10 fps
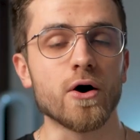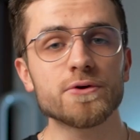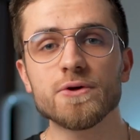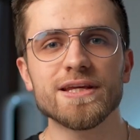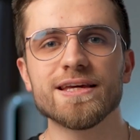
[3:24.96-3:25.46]

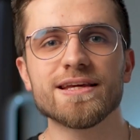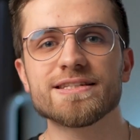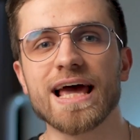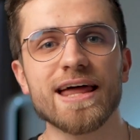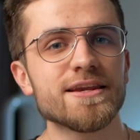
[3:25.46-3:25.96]
All you need
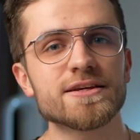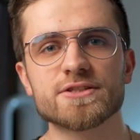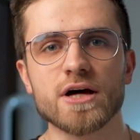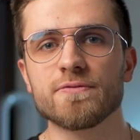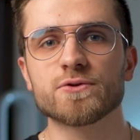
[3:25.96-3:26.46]
is editing
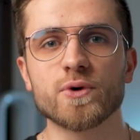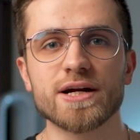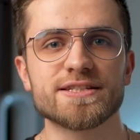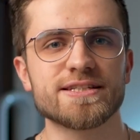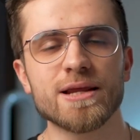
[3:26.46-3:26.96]

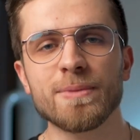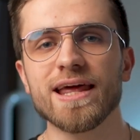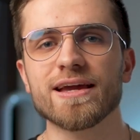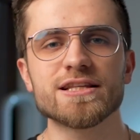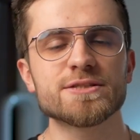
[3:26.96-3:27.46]
software,
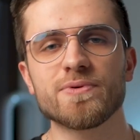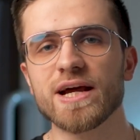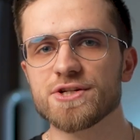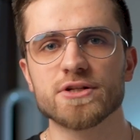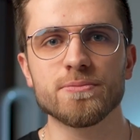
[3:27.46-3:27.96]
cinematic
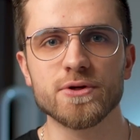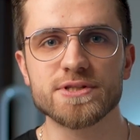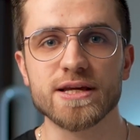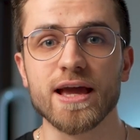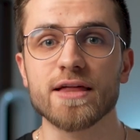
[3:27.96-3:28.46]
inspirational
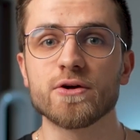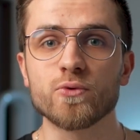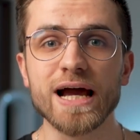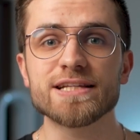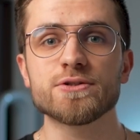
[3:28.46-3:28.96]
music, and the
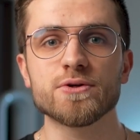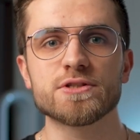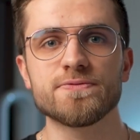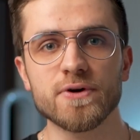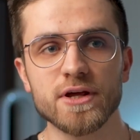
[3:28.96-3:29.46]
rights to
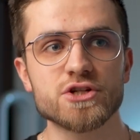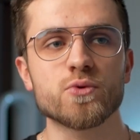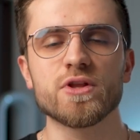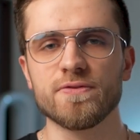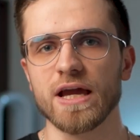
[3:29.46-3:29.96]
use footage
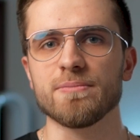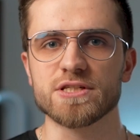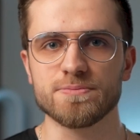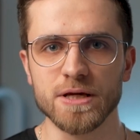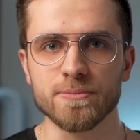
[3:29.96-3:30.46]
with
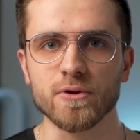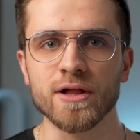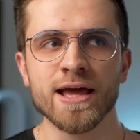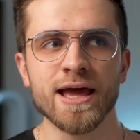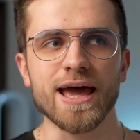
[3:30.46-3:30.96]
famous people.
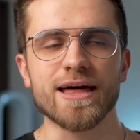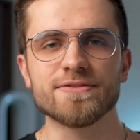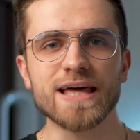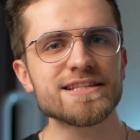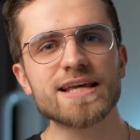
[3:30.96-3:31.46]

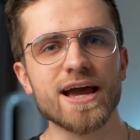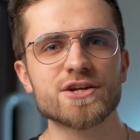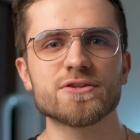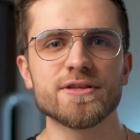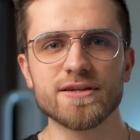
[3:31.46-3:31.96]
And that's
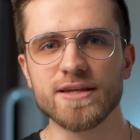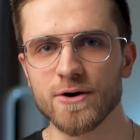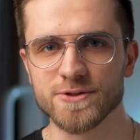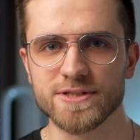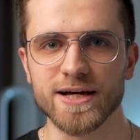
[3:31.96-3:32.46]
actually the
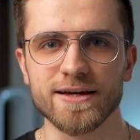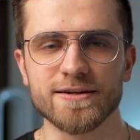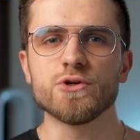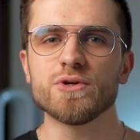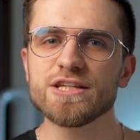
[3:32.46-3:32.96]

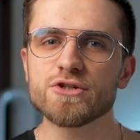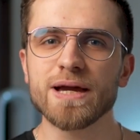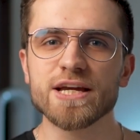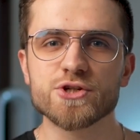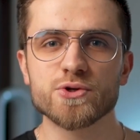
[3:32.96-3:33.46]
downside. You need to
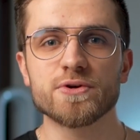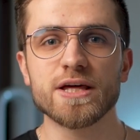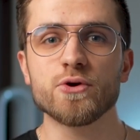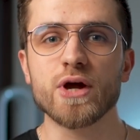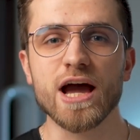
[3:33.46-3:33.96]
make sure
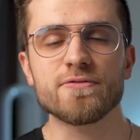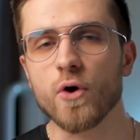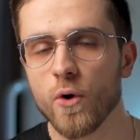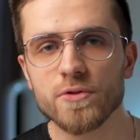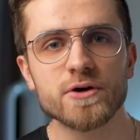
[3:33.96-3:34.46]
that you
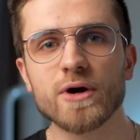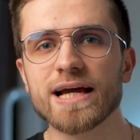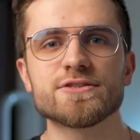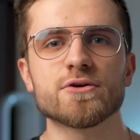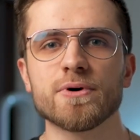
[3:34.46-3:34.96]
have all the
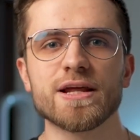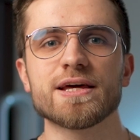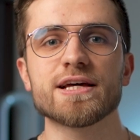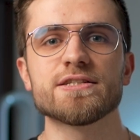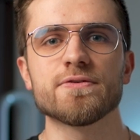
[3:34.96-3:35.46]
rights to
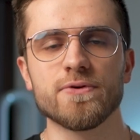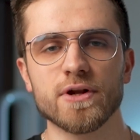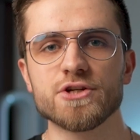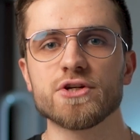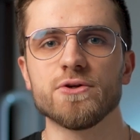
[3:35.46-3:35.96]
monetize the
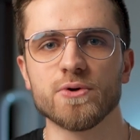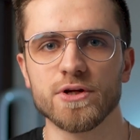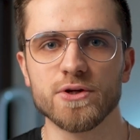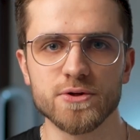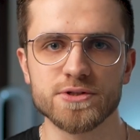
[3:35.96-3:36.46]
footage you're
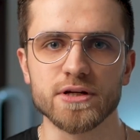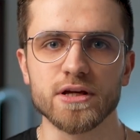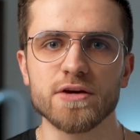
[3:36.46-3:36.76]
using.